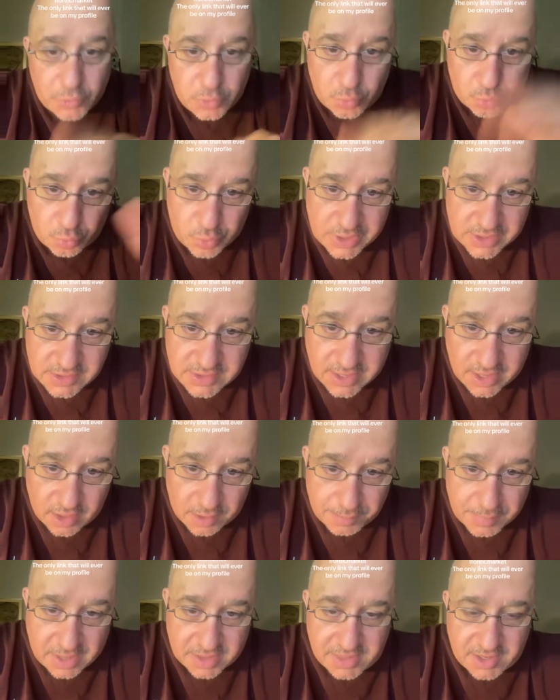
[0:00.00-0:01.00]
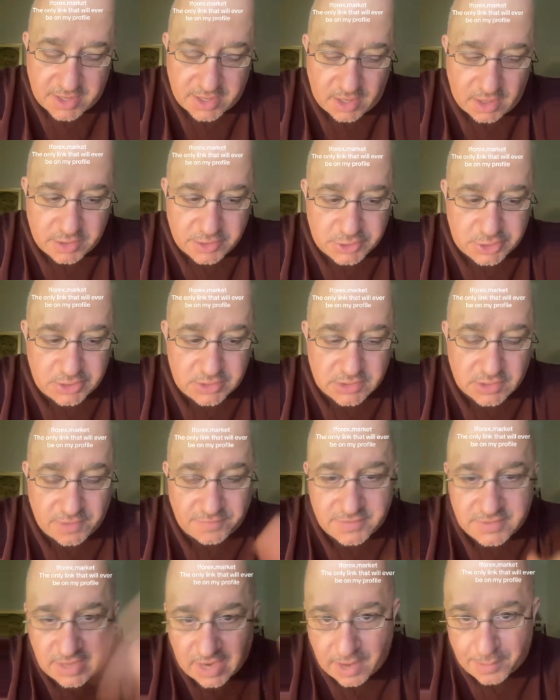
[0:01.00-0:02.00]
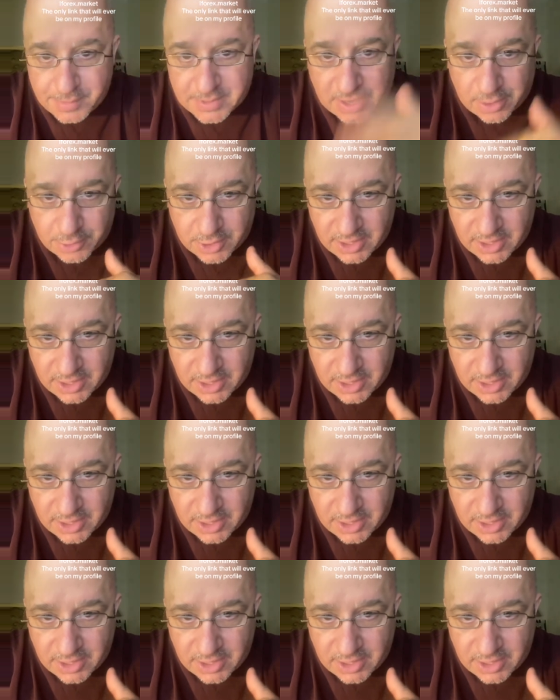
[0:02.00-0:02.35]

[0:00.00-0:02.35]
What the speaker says: retail methodologies of top-down